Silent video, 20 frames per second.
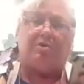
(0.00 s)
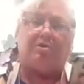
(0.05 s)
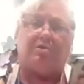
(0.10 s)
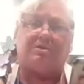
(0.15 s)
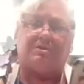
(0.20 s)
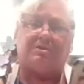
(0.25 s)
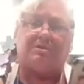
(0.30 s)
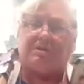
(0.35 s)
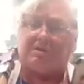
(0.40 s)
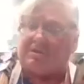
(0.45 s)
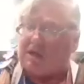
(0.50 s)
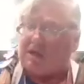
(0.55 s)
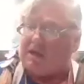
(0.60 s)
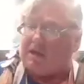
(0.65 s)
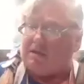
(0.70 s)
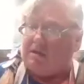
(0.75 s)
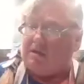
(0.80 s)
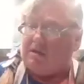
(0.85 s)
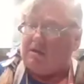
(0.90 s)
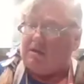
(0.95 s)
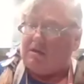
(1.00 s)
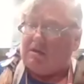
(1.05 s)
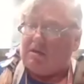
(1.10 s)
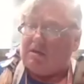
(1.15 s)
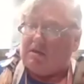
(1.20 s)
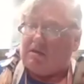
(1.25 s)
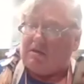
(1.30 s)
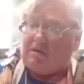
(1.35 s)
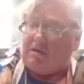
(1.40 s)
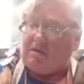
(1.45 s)
years since I,
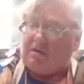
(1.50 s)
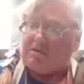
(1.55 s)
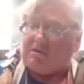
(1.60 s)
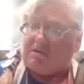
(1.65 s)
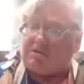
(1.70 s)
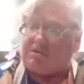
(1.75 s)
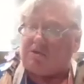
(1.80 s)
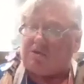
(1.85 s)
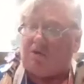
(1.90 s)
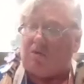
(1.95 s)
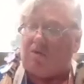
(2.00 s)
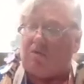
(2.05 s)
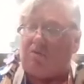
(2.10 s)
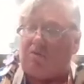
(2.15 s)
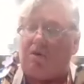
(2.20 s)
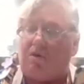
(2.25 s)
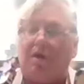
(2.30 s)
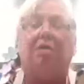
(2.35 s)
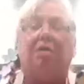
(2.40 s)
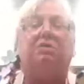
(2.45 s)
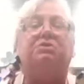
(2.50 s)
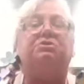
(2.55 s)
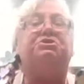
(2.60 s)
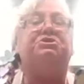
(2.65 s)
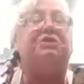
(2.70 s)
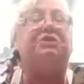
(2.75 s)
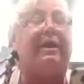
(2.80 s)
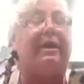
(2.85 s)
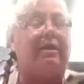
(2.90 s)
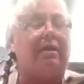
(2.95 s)
so
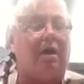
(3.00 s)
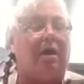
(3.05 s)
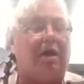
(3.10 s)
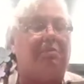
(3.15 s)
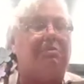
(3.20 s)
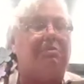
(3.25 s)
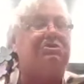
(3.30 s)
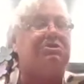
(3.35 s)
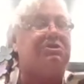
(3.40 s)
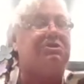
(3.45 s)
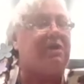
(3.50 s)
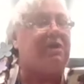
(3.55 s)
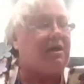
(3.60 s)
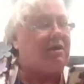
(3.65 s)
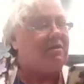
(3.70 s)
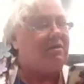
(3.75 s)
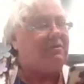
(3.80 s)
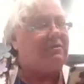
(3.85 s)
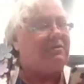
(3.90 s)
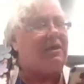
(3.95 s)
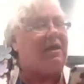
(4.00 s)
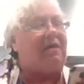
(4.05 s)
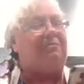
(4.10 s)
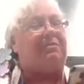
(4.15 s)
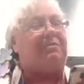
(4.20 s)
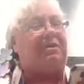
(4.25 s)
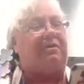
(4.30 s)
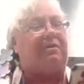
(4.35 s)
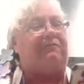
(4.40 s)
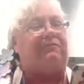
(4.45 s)
check, I will check on
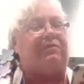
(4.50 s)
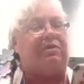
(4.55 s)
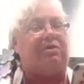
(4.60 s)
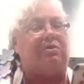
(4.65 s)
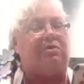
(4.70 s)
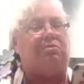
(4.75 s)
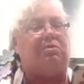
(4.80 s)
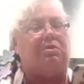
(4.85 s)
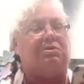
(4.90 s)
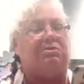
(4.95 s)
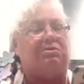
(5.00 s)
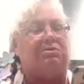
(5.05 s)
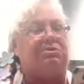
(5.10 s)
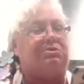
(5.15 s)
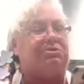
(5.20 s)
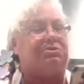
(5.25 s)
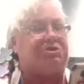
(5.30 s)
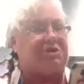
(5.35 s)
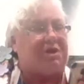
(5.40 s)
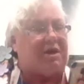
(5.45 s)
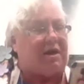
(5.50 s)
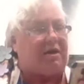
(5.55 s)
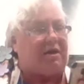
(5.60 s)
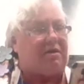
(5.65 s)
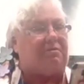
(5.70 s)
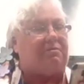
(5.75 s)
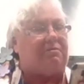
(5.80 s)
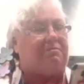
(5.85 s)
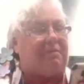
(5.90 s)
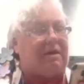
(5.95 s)
that, but if you will
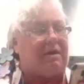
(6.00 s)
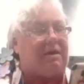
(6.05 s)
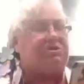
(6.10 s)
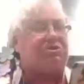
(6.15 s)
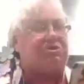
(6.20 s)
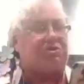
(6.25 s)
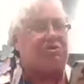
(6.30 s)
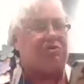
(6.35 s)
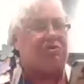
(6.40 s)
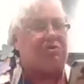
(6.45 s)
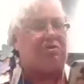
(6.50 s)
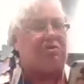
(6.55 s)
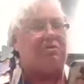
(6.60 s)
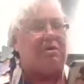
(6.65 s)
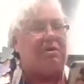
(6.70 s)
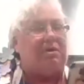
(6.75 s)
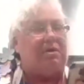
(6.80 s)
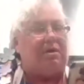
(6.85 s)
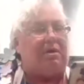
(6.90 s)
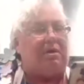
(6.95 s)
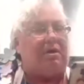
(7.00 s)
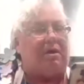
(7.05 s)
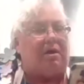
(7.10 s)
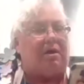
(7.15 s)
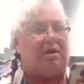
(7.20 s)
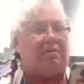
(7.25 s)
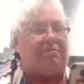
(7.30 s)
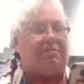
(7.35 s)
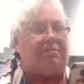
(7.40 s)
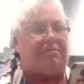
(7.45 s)
check and make sure.
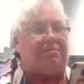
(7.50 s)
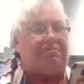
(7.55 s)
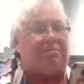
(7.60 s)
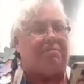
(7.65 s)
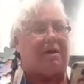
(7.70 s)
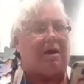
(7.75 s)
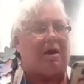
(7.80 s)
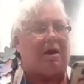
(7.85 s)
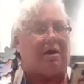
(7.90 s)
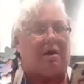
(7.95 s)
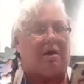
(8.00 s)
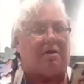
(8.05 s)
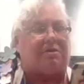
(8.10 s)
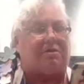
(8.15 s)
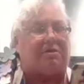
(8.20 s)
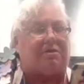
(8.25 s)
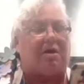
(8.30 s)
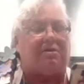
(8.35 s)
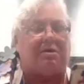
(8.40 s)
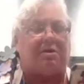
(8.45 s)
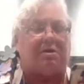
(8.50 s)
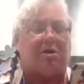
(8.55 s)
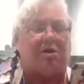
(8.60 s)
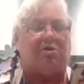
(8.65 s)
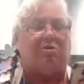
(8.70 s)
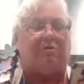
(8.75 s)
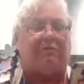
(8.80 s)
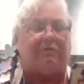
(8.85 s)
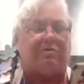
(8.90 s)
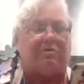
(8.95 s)
Um, but I, I thought that
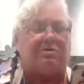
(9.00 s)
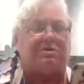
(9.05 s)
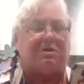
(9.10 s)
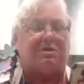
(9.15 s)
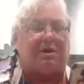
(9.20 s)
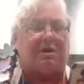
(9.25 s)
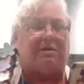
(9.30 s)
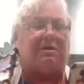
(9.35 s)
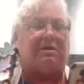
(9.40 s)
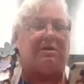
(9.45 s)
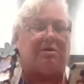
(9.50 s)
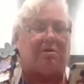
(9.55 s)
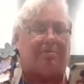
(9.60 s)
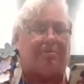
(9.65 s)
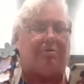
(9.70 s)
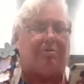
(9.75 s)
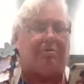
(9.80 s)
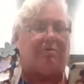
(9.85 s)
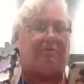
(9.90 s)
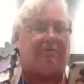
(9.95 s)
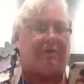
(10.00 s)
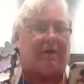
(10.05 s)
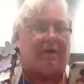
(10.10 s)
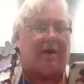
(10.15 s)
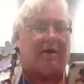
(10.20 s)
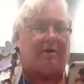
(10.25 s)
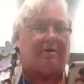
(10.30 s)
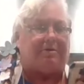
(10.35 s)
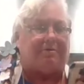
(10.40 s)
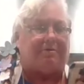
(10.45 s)
the university did approve
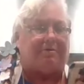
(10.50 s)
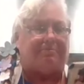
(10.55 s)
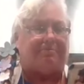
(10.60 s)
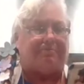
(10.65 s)
that.